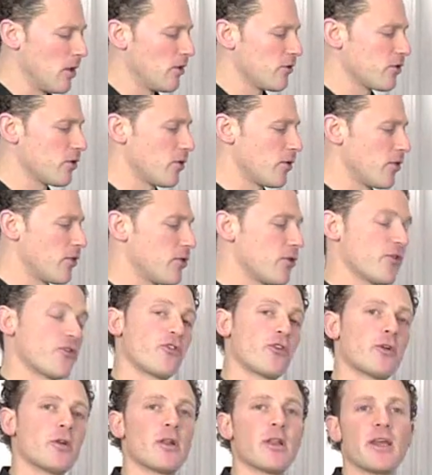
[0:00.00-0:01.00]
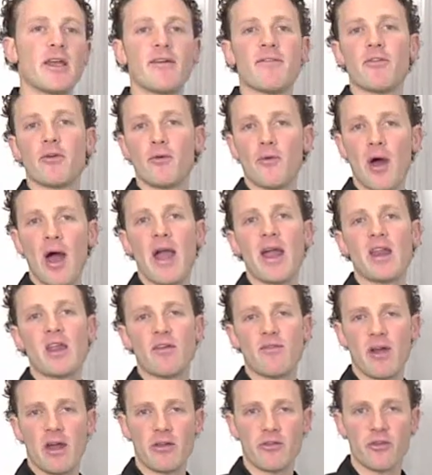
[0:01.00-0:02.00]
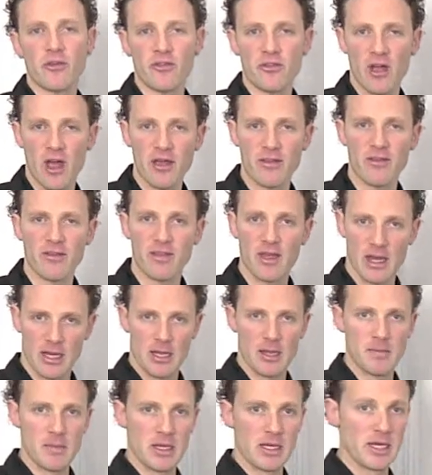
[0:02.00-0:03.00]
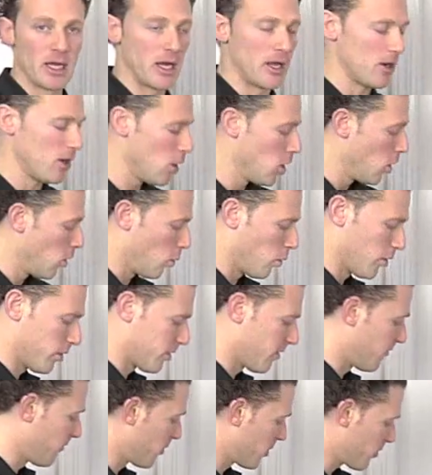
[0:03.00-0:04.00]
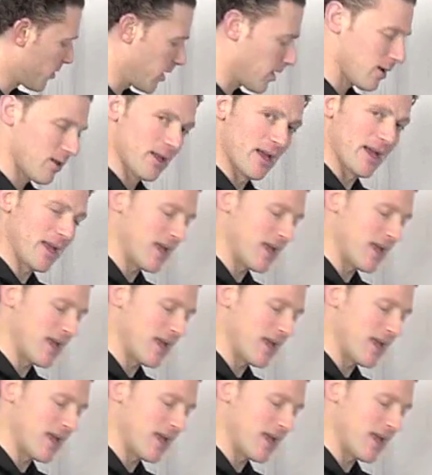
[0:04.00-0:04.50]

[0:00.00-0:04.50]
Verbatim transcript: So there's certainly a variety of exercises that can be done with the foot cradle.